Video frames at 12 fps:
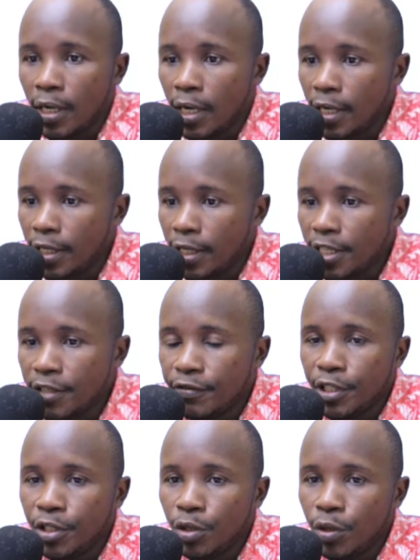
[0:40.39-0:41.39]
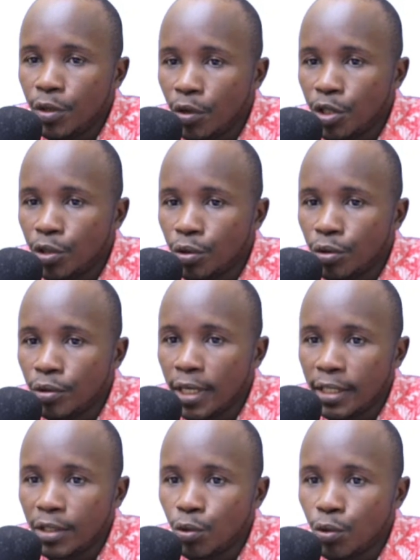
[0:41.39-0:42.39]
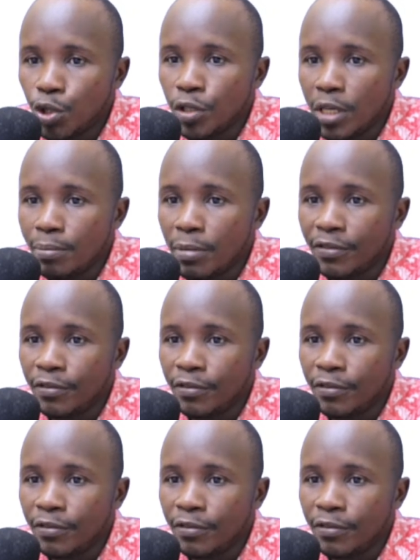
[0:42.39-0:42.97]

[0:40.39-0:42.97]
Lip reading: and in this video we are going to look at question number